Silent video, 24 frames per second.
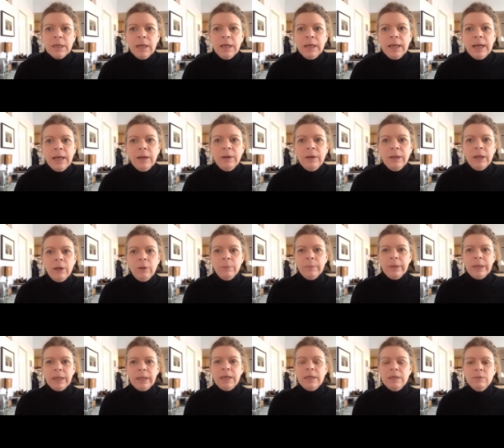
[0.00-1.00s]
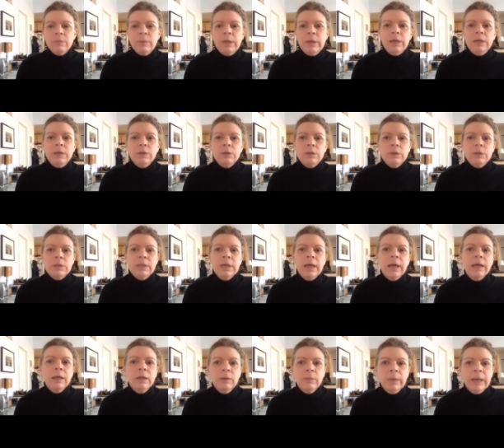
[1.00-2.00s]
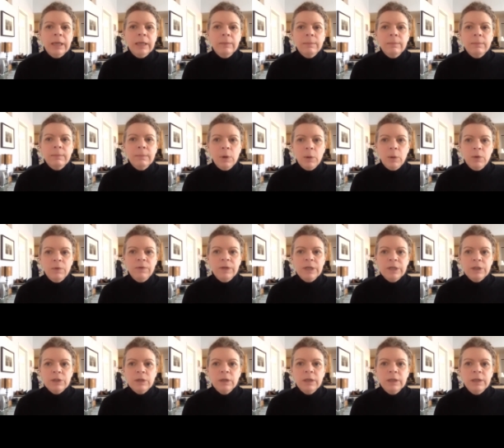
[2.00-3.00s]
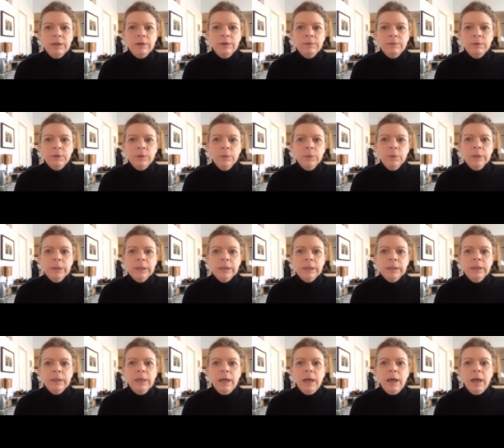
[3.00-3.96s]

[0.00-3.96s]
on how to help my case managers document motivational interviewing?